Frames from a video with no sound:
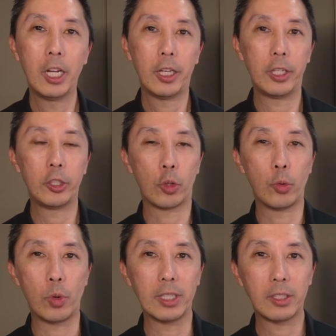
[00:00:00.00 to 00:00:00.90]
These are the
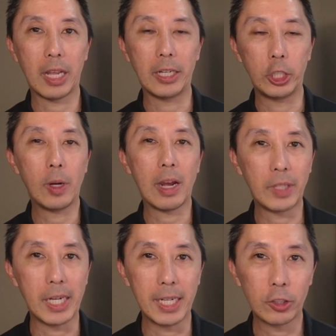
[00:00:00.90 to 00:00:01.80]
ones that you have
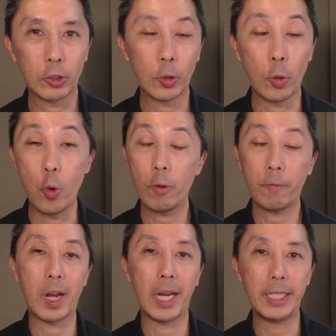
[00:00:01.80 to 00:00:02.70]
to answer or
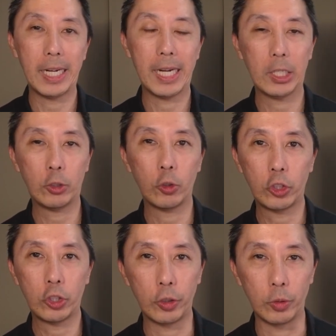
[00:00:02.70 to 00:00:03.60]
find answers
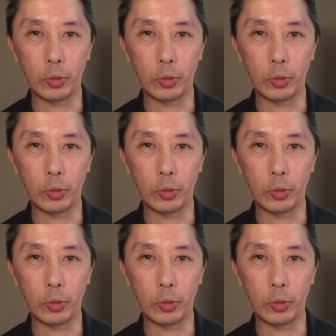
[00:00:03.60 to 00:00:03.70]
to.